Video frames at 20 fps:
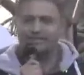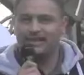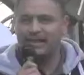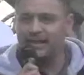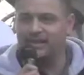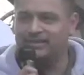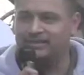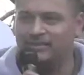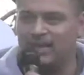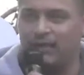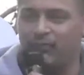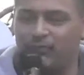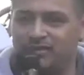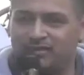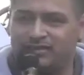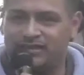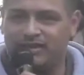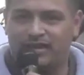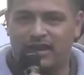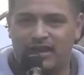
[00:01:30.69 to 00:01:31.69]
States, I
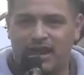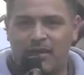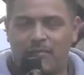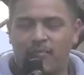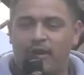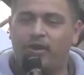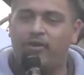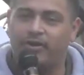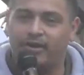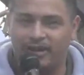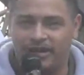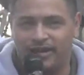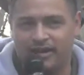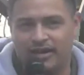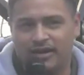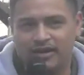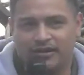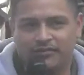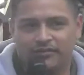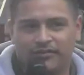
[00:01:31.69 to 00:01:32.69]
wasn't American
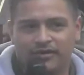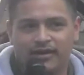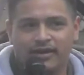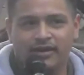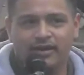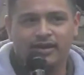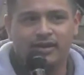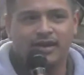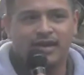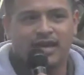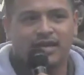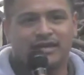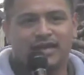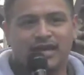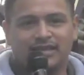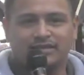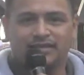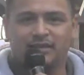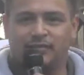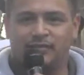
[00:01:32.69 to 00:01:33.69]
enough. And
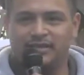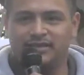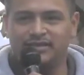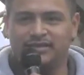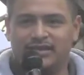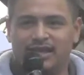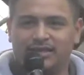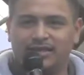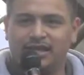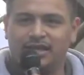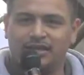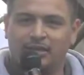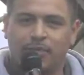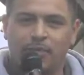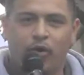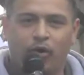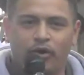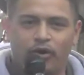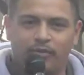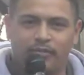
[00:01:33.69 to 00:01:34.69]
that's the reason that they
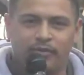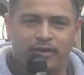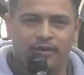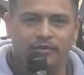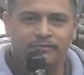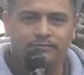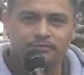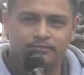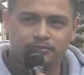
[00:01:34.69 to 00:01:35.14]
deported me.